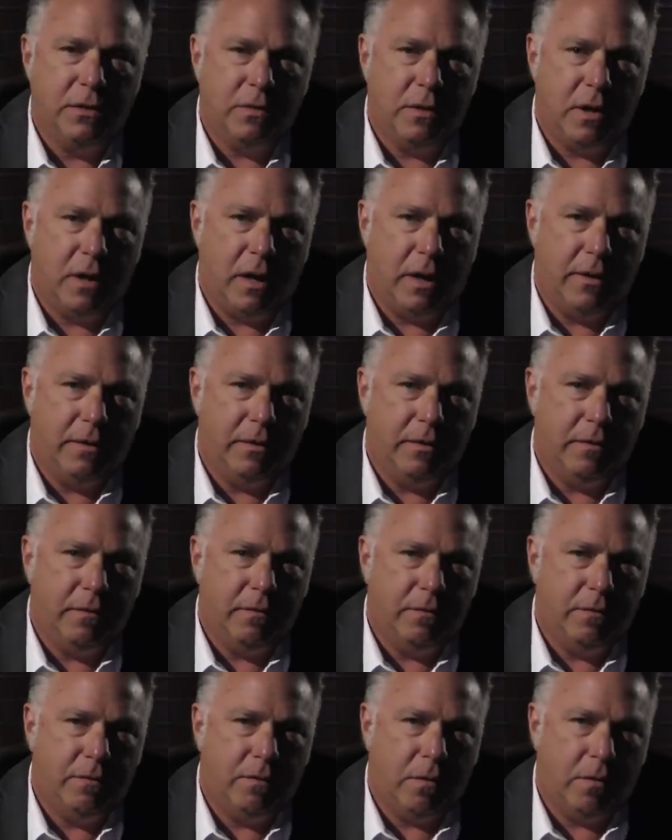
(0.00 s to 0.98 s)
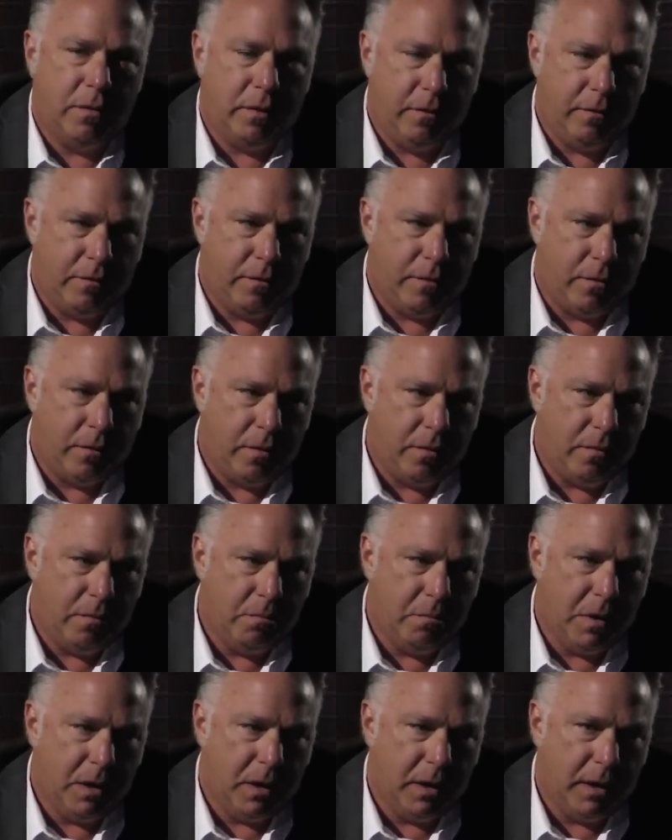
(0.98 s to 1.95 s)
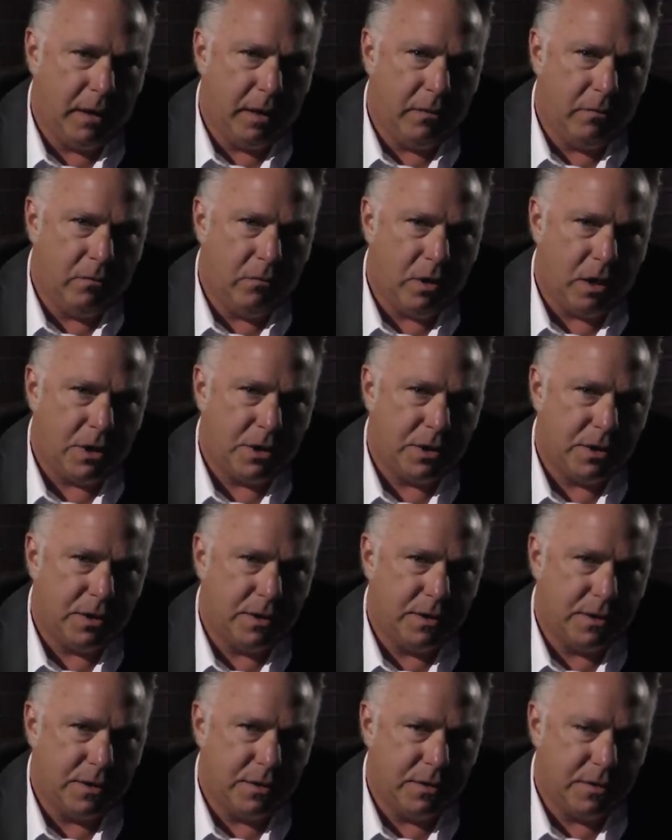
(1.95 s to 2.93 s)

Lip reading: to 144 million Russians.